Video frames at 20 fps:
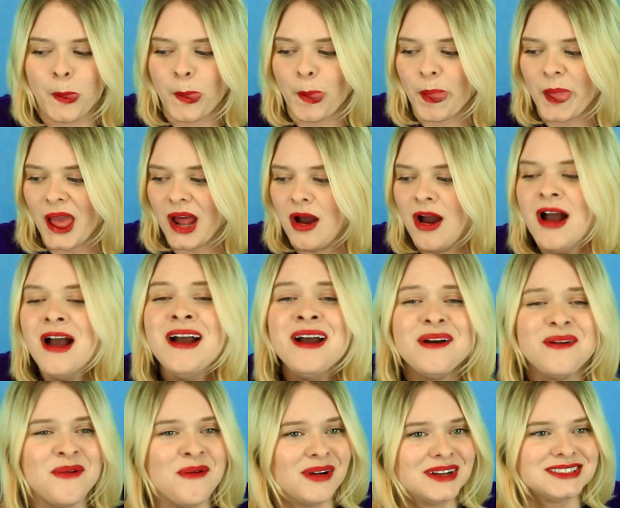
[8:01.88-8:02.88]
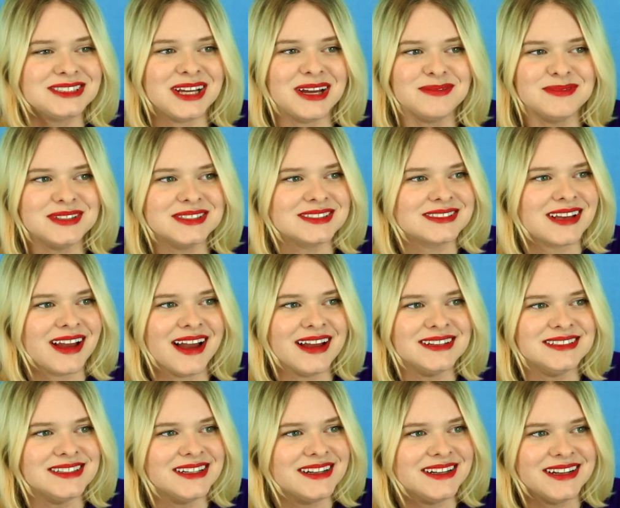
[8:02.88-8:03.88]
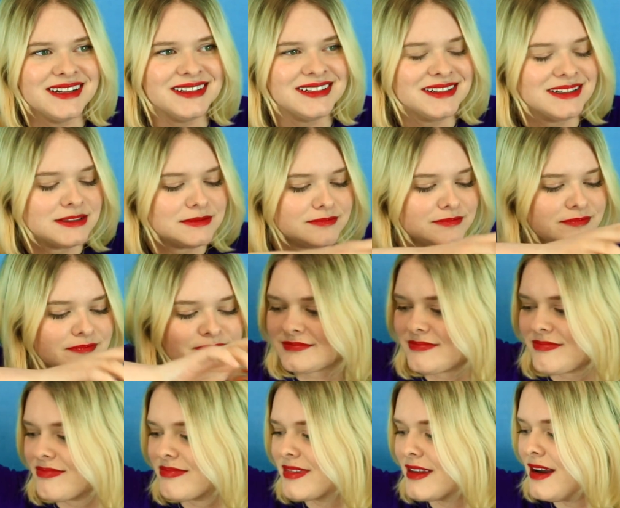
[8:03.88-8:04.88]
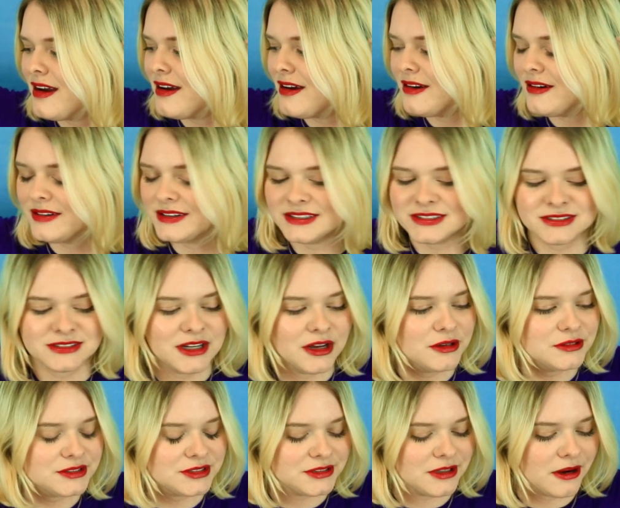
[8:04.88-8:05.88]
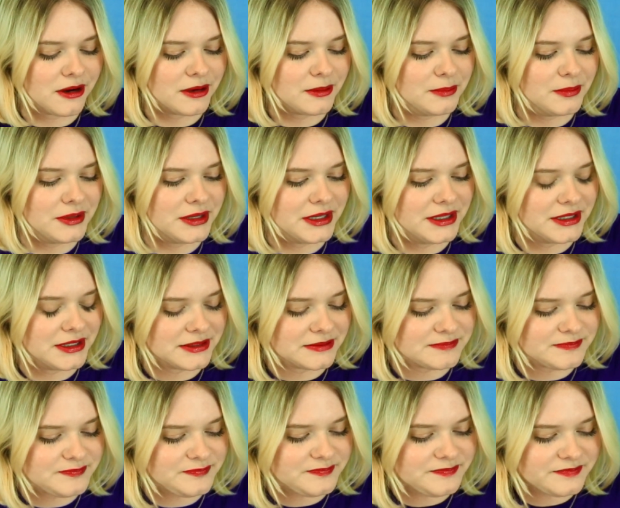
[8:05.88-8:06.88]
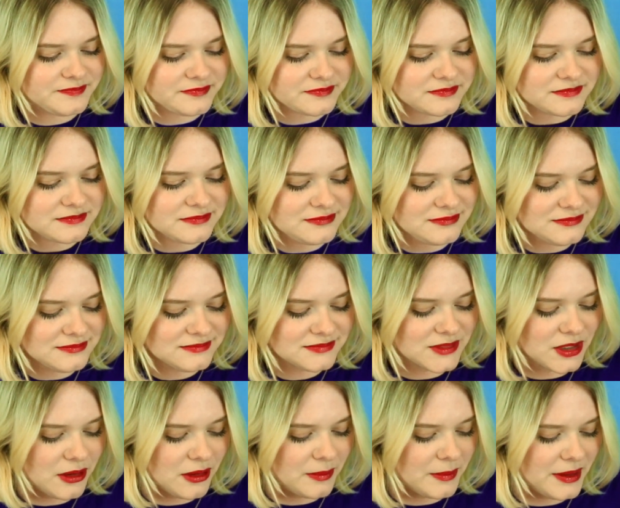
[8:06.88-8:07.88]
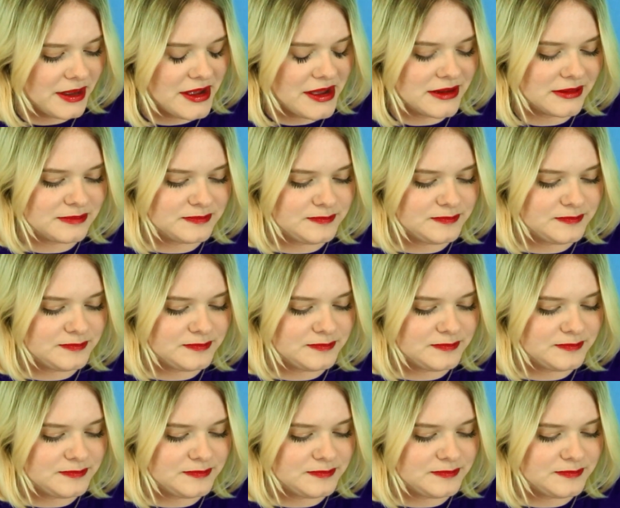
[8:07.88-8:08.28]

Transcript: One time this guy did it. No, and his nose started bleeding. Oh, man.